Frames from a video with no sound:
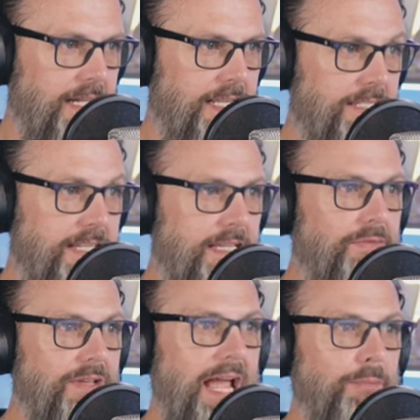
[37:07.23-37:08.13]
It has
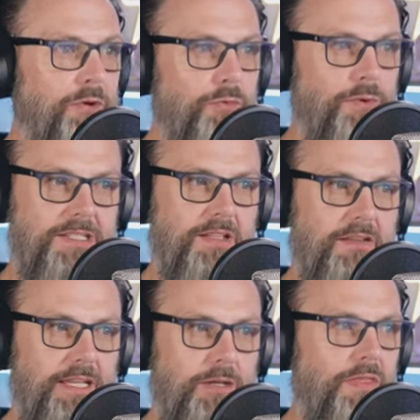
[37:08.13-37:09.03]
even happened
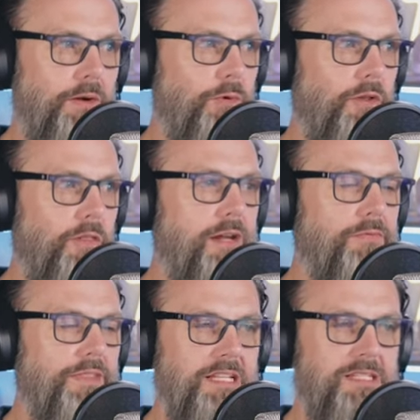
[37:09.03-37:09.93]
recently when there were a
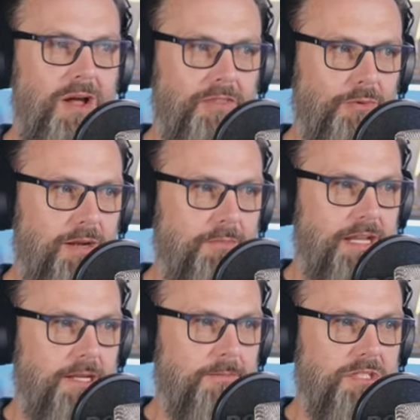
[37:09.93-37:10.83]
lot of things bothering
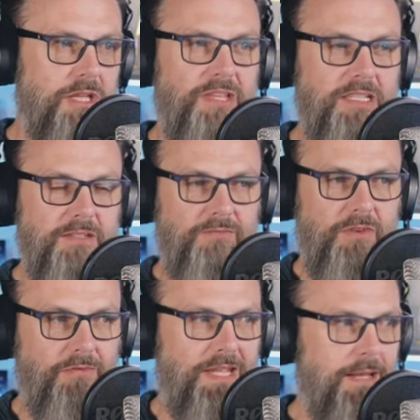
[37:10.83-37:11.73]
me. Some things
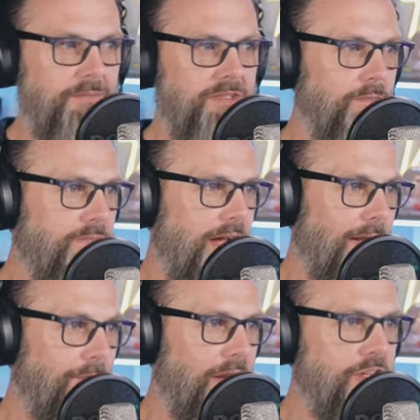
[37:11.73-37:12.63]
involved him, some
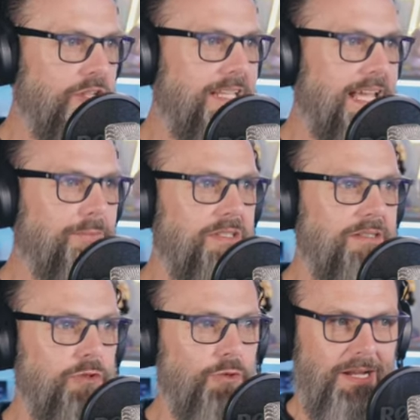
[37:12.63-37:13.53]
not, but I just kept
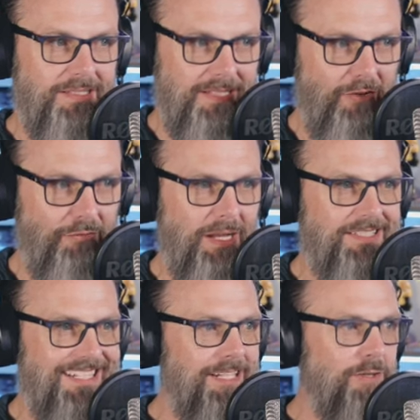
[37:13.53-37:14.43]
it to myself
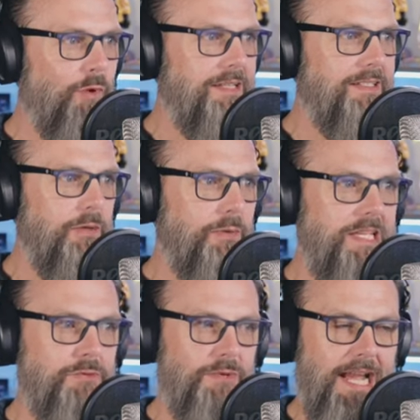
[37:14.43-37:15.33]
because I didn't want to deal
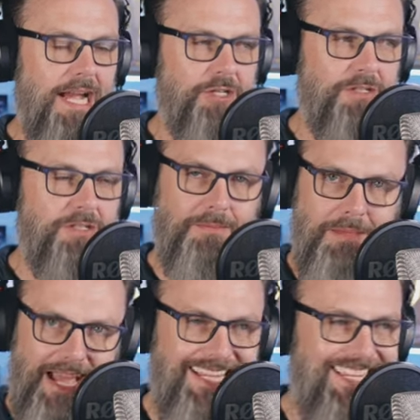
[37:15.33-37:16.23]
with his reactions to
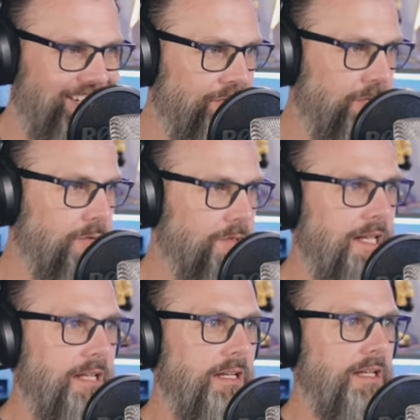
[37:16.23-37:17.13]
my
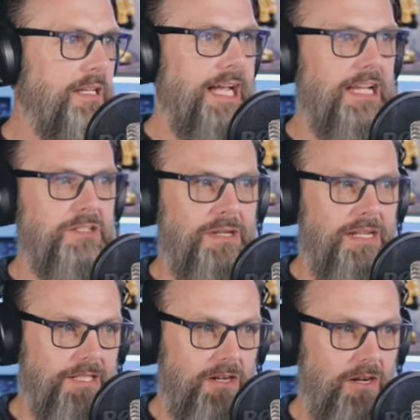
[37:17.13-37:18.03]
issues. He asked me
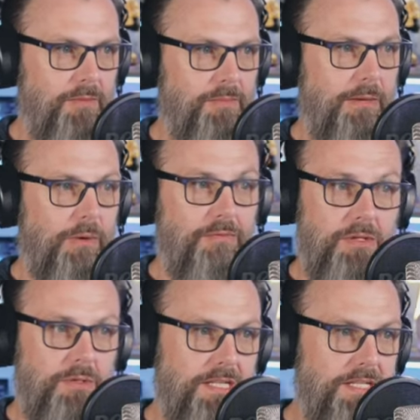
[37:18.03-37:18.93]
to talk, but I
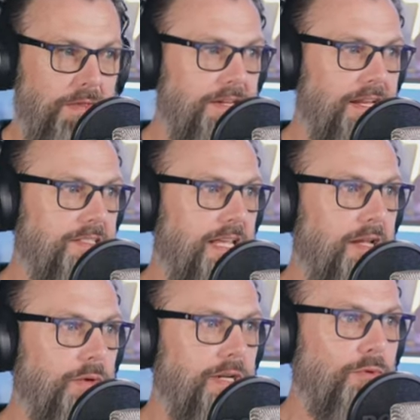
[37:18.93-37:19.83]
refused until the next
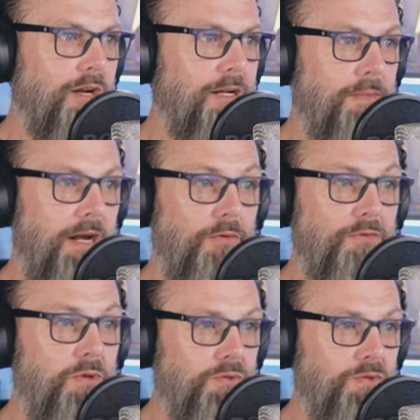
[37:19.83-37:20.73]
day when he brought up my
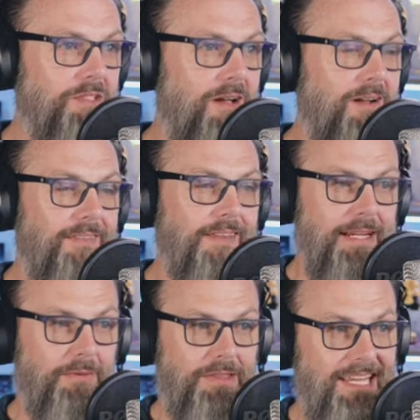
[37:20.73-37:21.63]
refusal to talk and
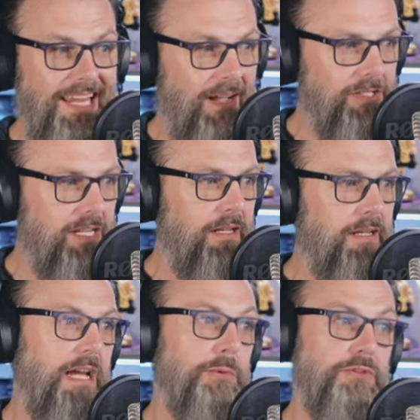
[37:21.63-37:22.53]
laid everything out.
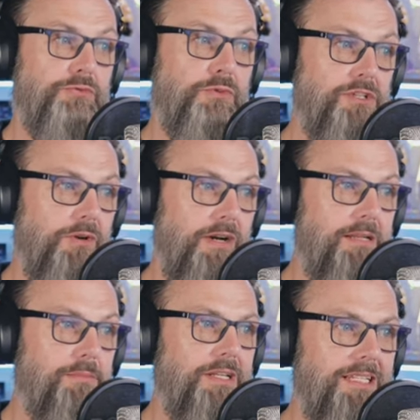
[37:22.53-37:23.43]
I was
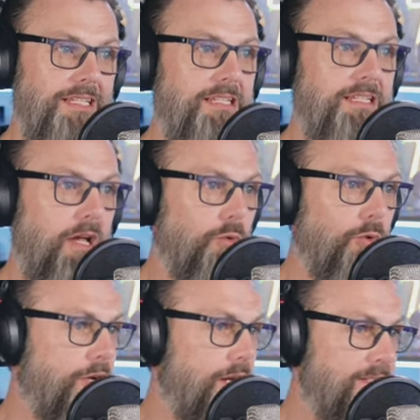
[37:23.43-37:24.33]
frustrated, but didn't yell
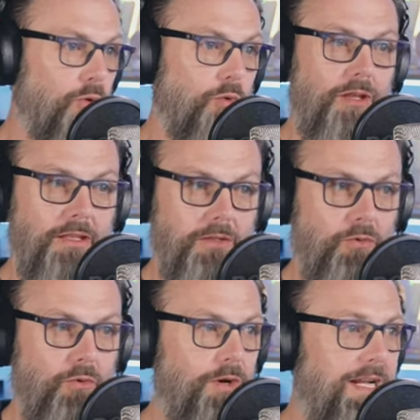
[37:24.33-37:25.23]
or cuss or
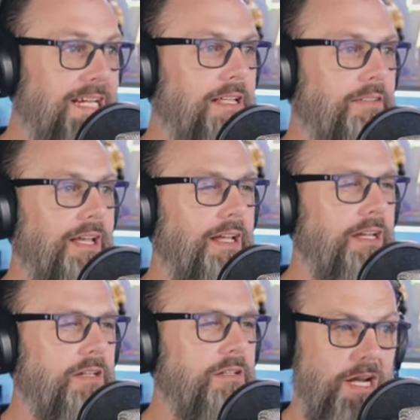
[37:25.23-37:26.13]
belittle or
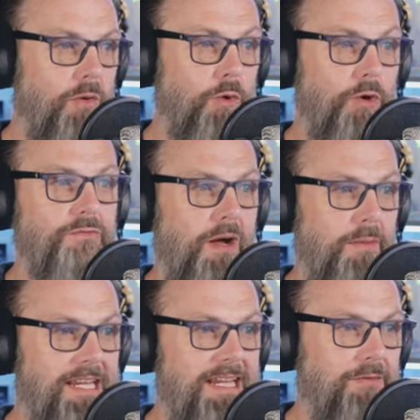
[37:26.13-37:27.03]
anything. Just kind of word
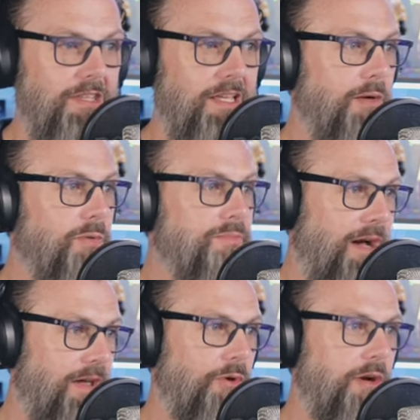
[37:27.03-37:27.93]
vomited everything that was
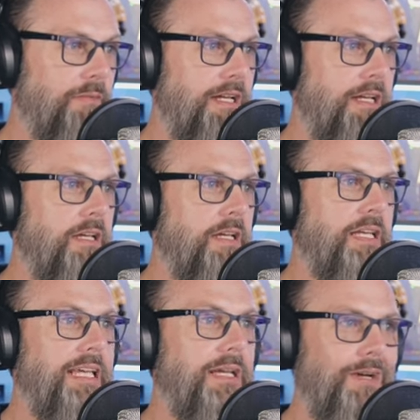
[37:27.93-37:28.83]
bothering me.
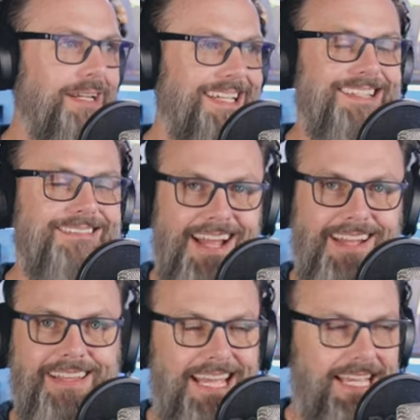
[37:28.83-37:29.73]
It went
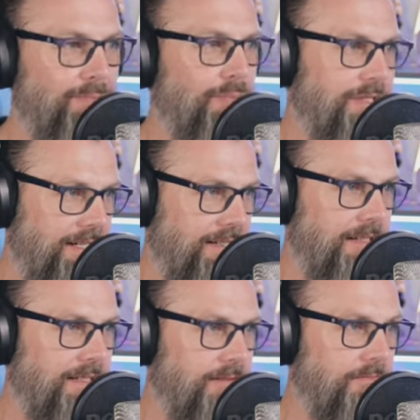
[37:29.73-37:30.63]
exactly as
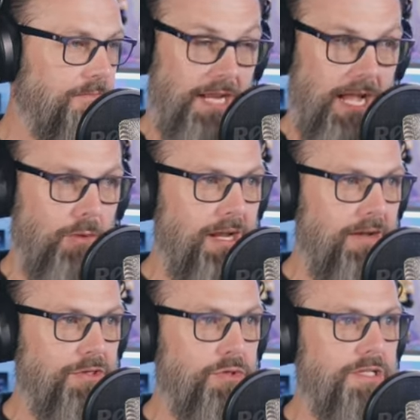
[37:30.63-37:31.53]
predicted. Now we
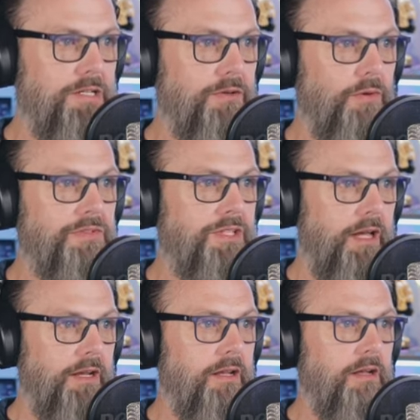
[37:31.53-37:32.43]
have a thirteen-year-old
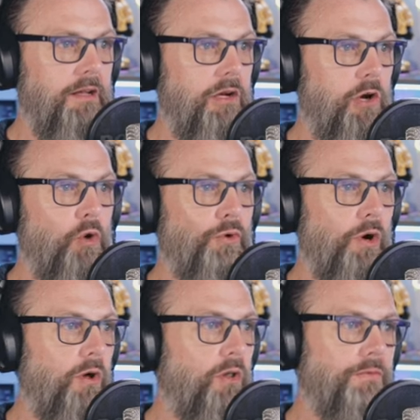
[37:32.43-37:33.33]
son.
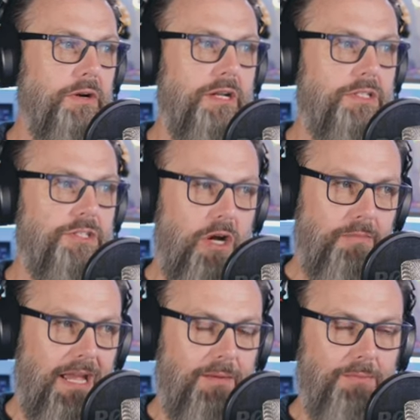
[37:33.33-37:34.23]
Overall, a very good
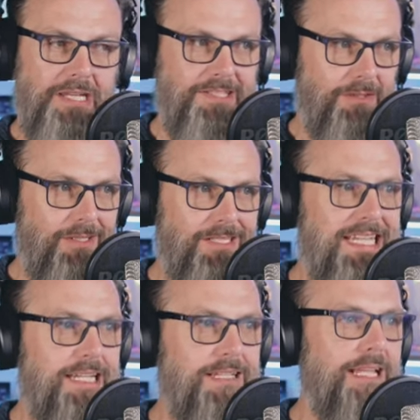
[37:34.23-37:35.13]
young man, but he's
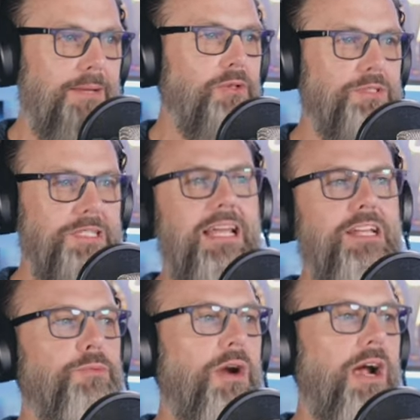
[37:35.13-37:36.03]
thirteen. Typical
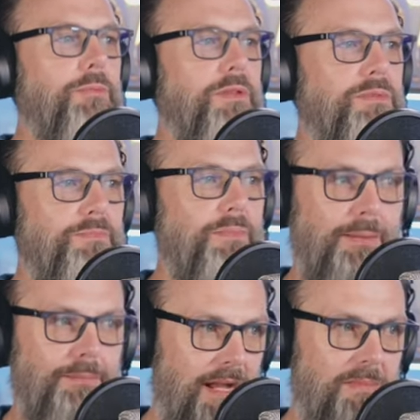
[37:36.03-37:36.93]
teenager problems
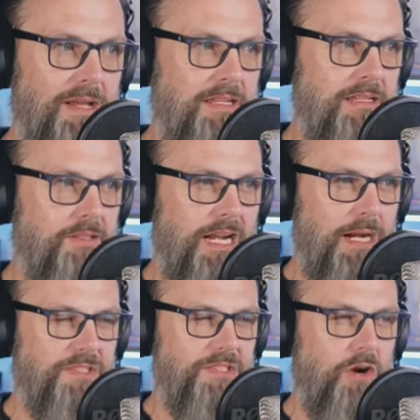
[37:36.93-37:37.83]
pop up.
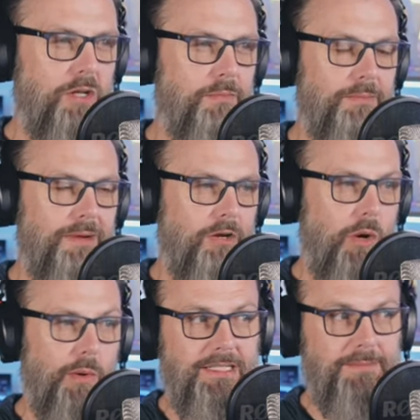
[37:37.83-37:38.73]
Tonight was the argument about
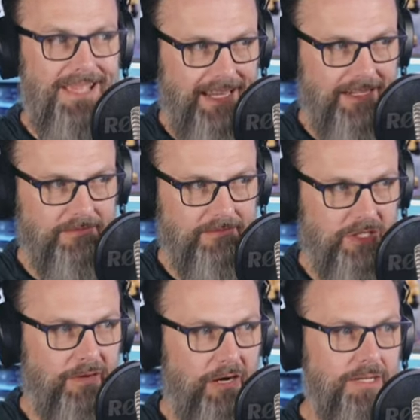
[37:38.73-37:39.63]
going to bed.
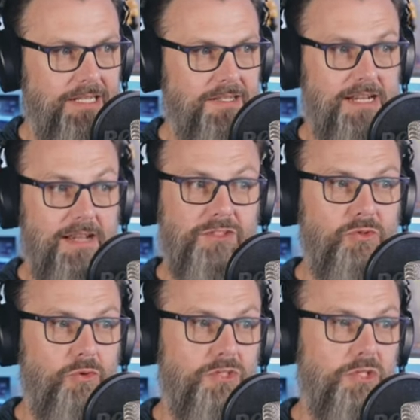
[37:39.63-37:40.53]
Tomorrow he doesn't have
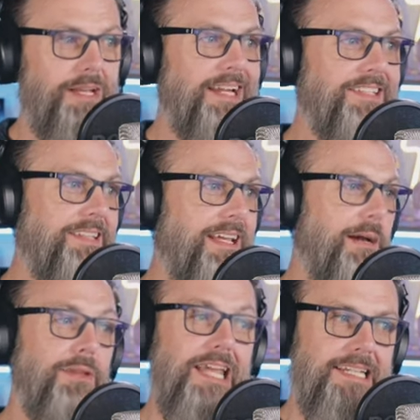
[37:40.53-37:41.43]
school, so he got to
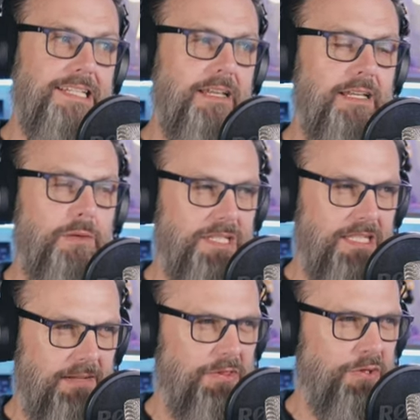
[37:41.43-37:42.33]
stay up late. It was
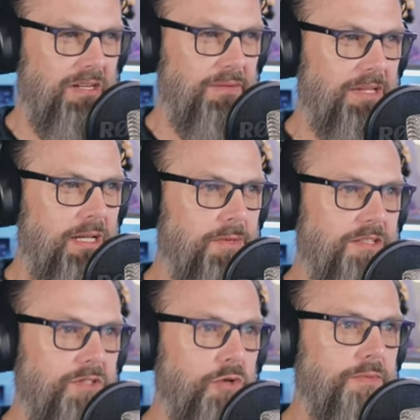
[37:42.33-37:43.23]
eleven thirty p m
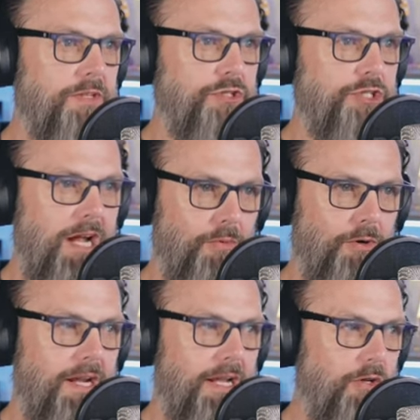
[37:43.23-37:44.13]
and I told him to
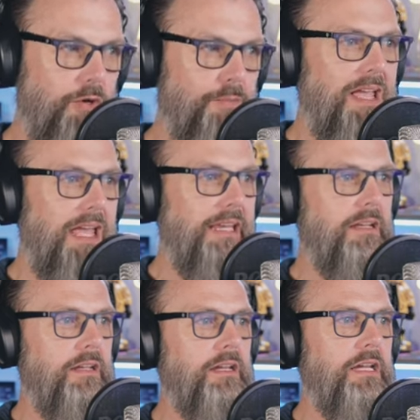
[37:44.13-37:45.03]
shower and go to bed.
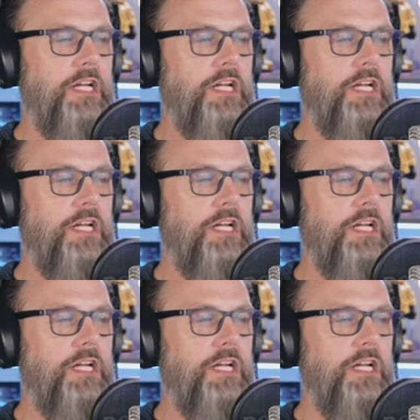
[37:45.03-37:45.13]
